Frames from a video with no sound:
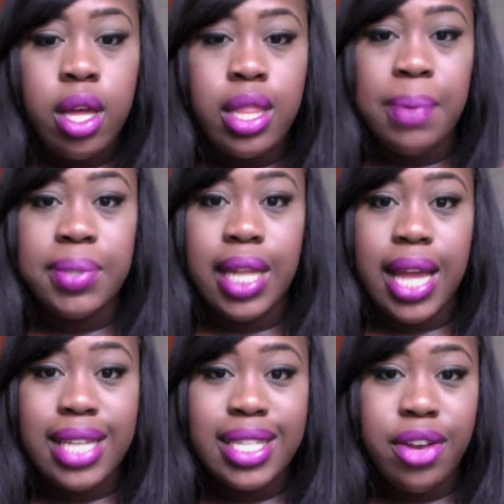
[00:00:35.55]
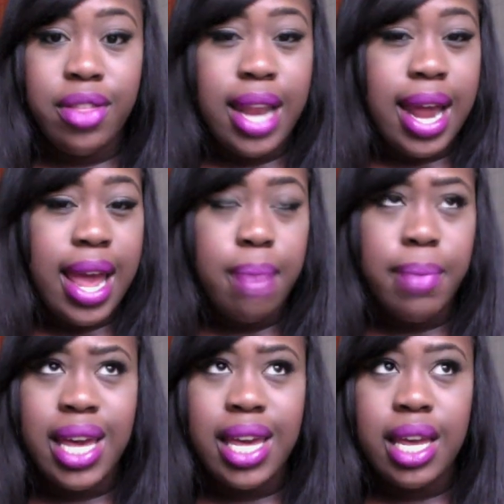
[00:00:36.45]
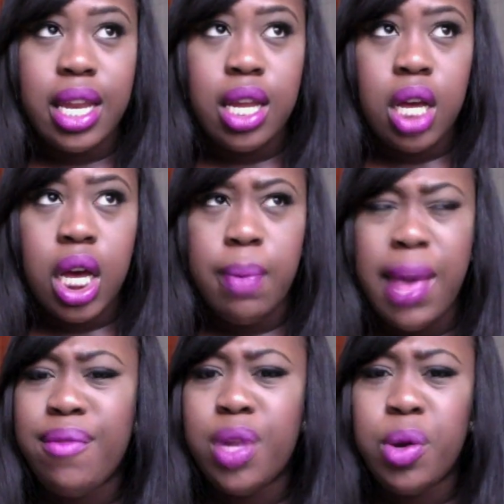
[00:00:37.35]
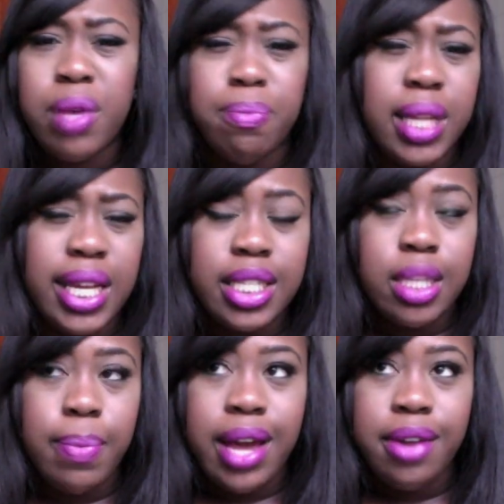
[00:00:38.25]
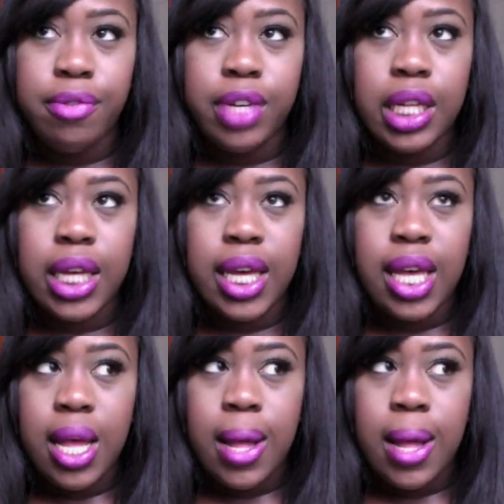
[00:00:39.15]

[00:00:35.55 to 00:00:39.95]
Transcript: That was the last hair that I had in my head. I have no complaints about it, really.